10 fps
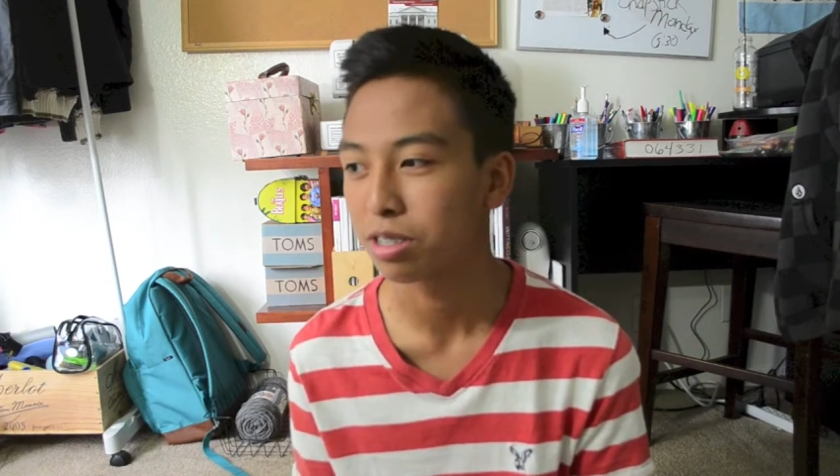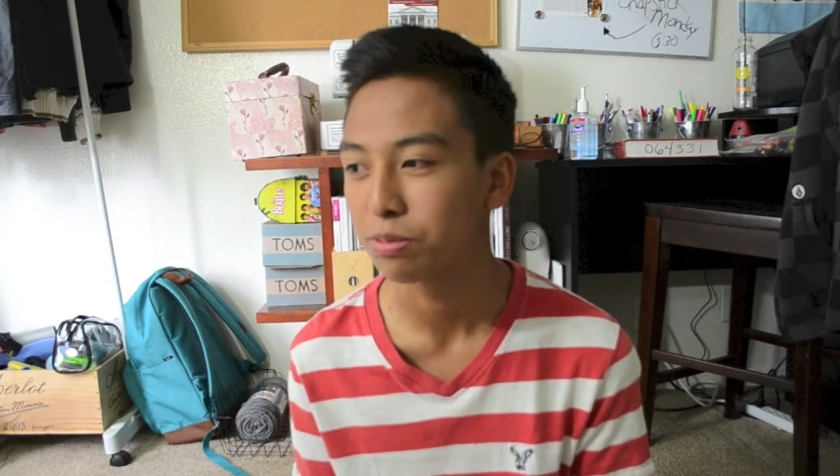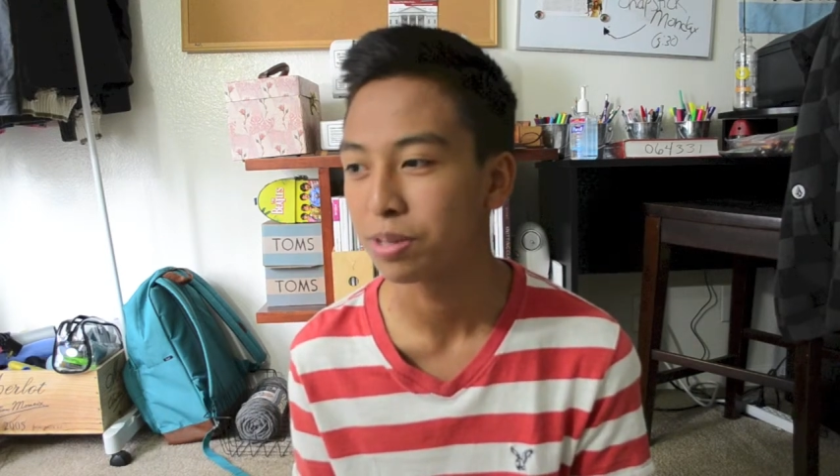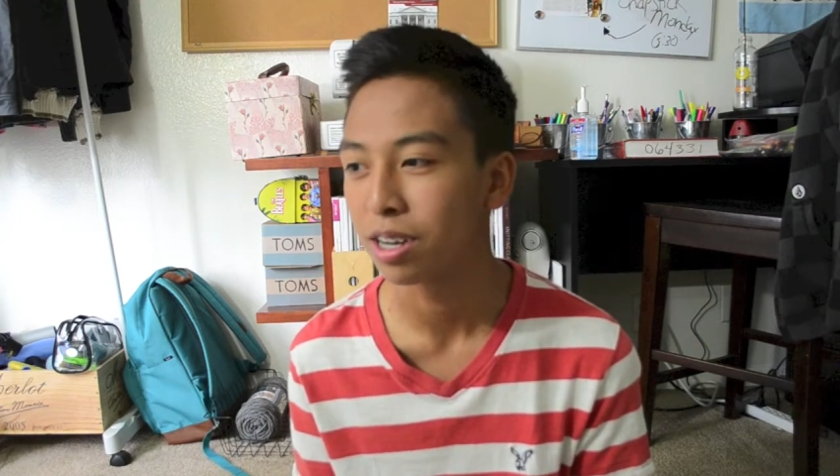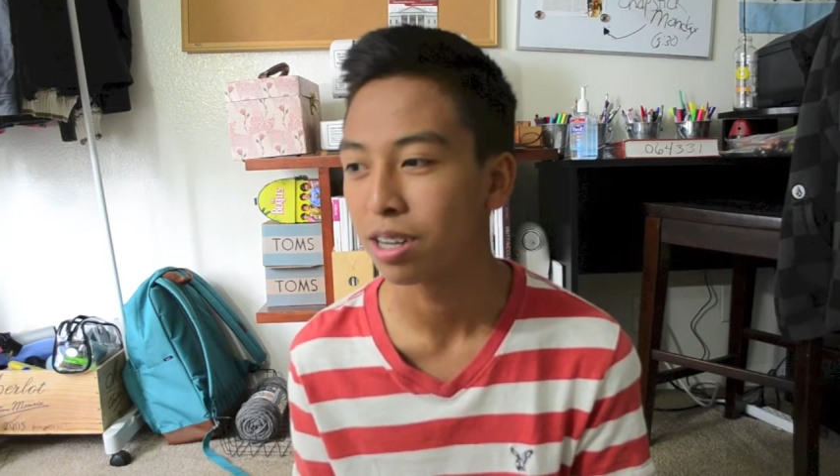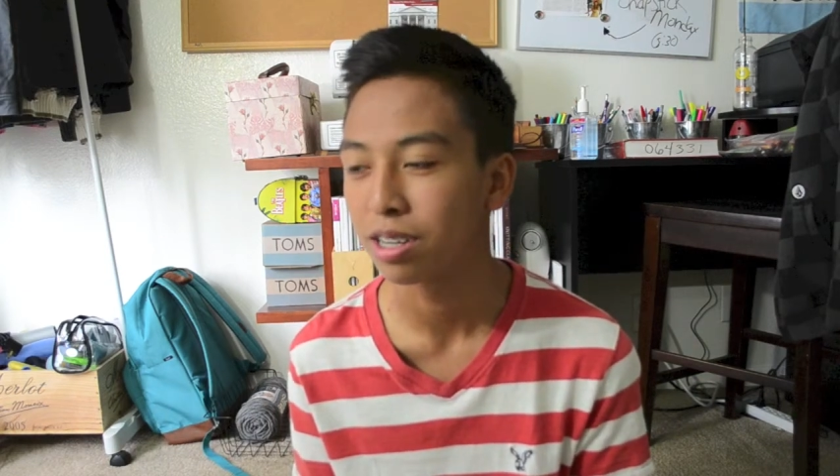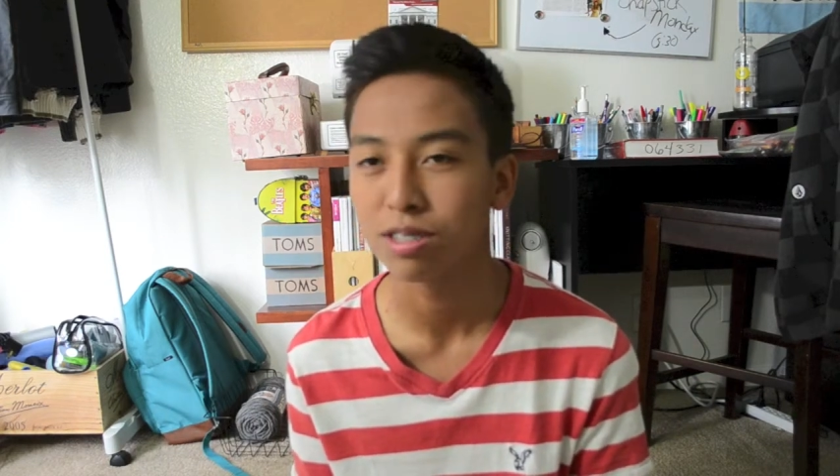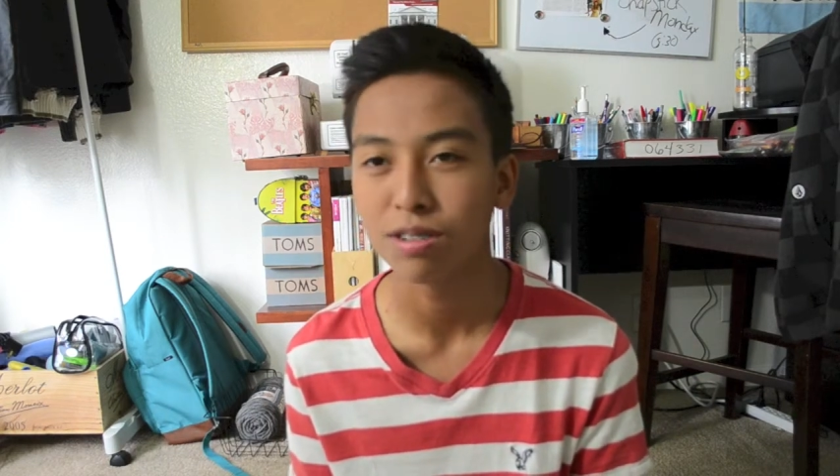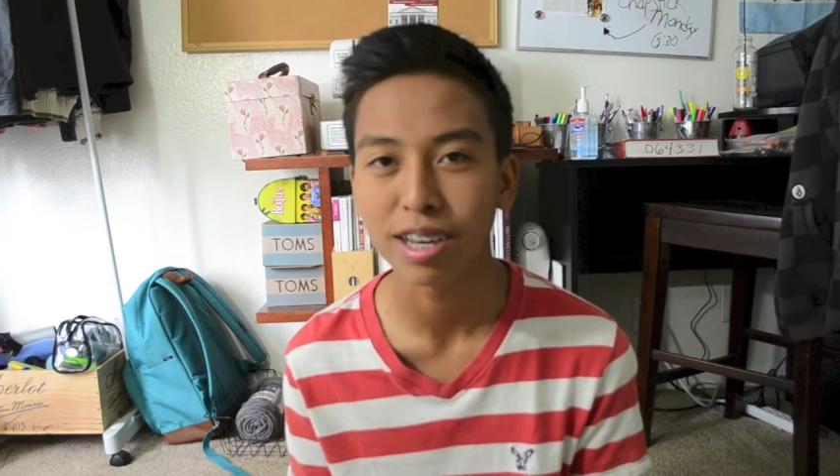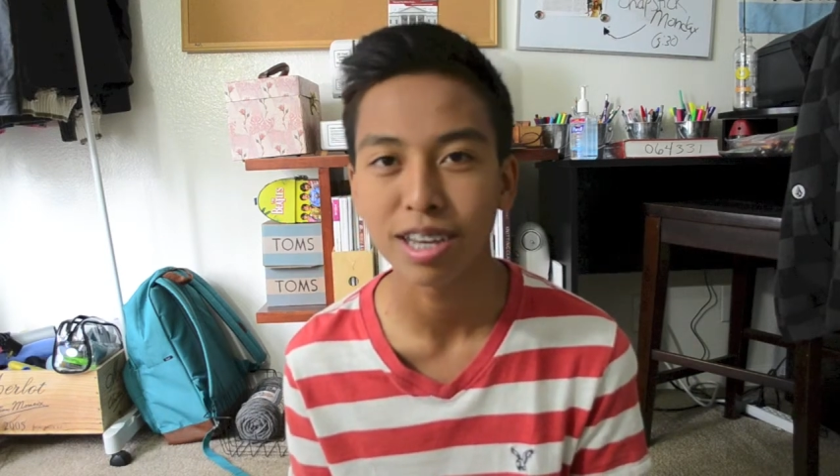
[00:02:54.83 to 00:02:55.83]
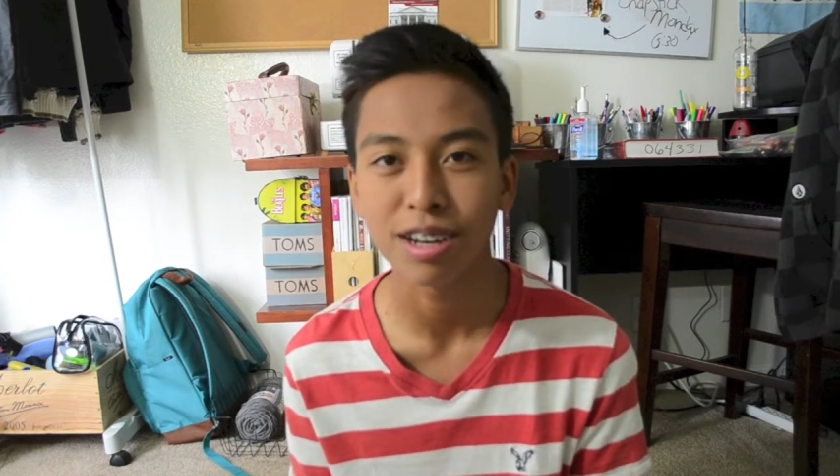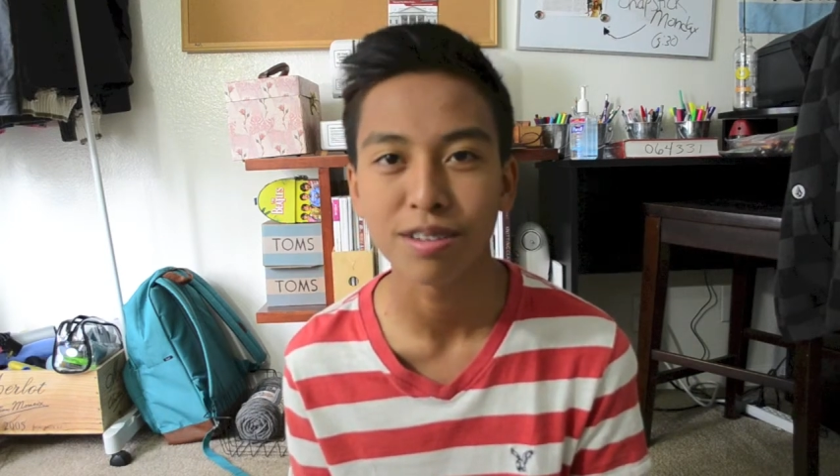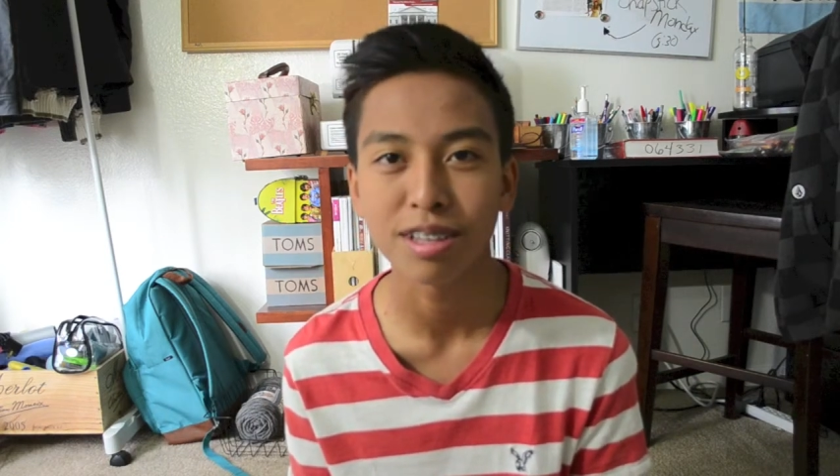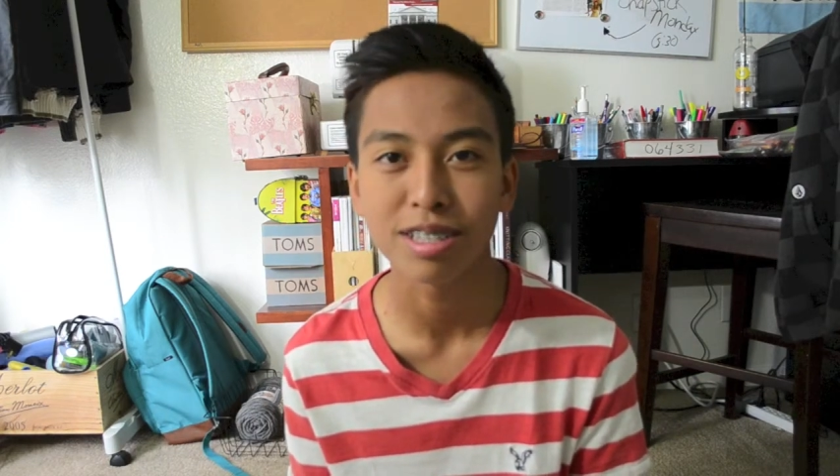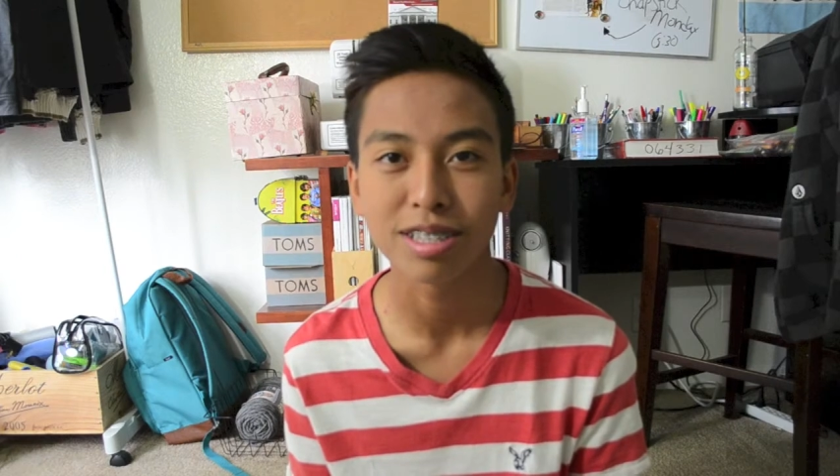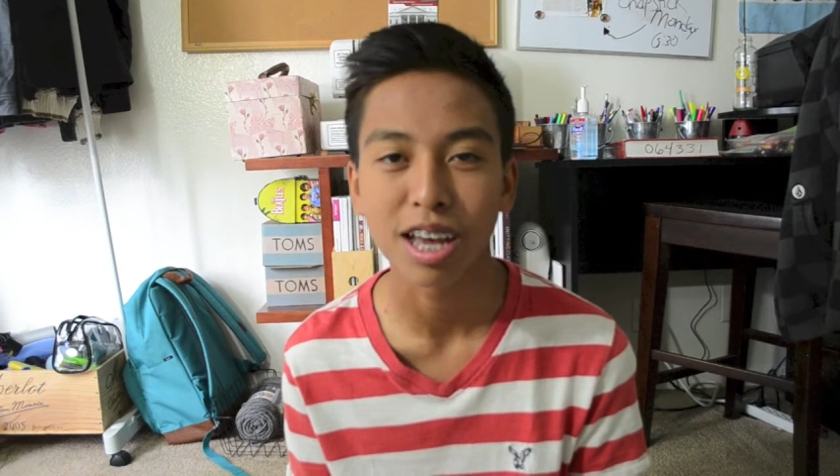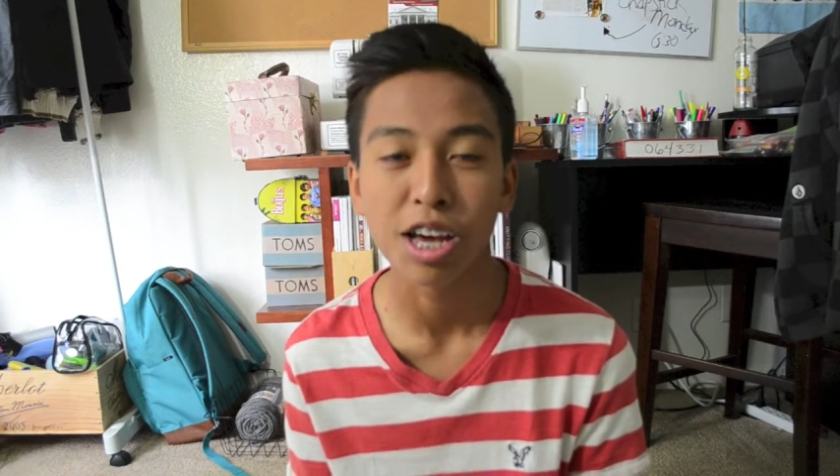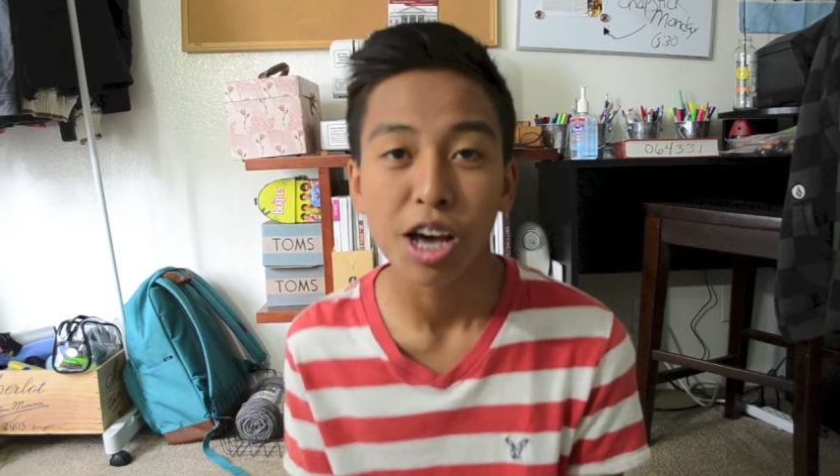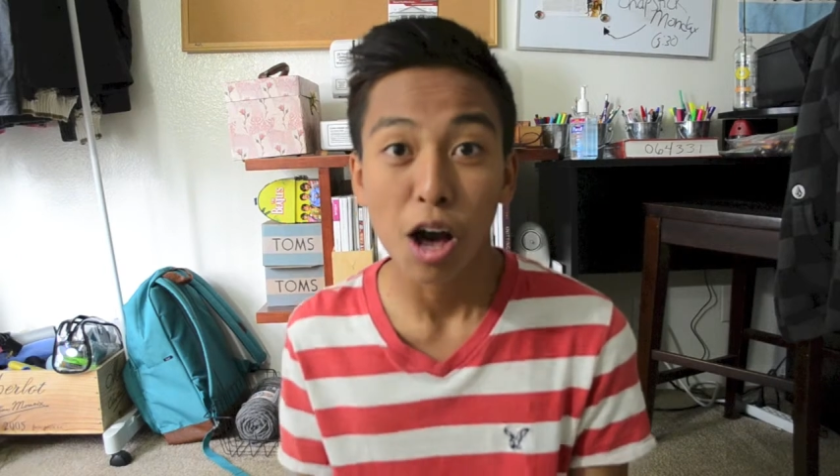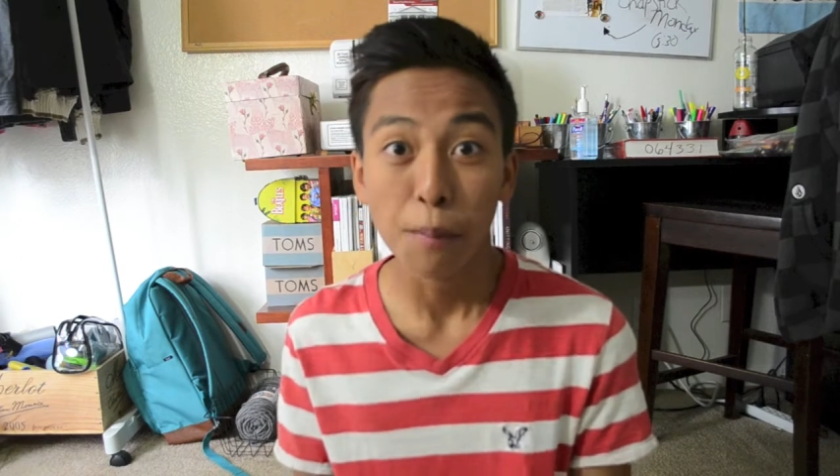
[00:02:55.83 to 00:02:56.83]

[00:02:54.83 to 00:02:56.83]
to be honest, so I can't really say.